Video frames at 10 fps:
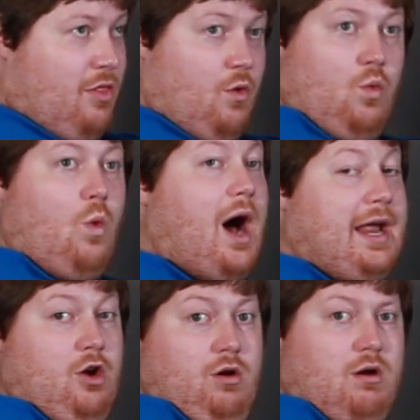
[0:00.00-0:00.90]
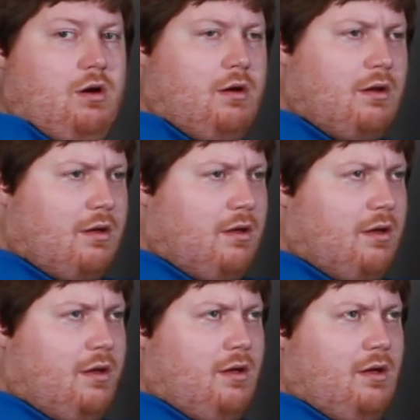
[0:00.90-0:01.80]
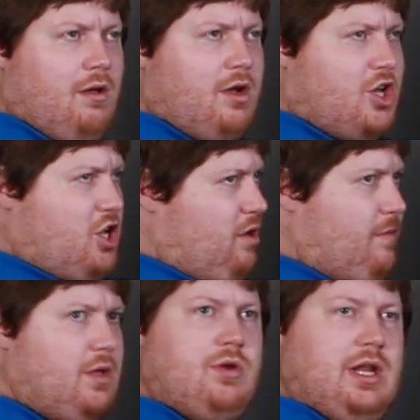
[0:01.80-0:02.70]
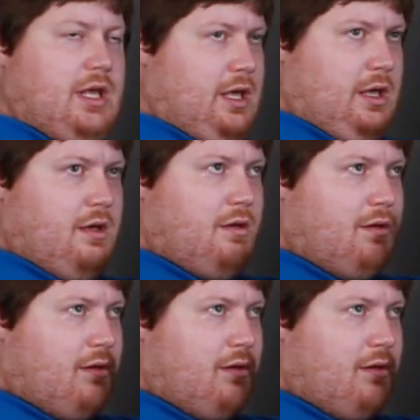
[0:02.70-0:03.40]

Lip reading: The Wire, Community.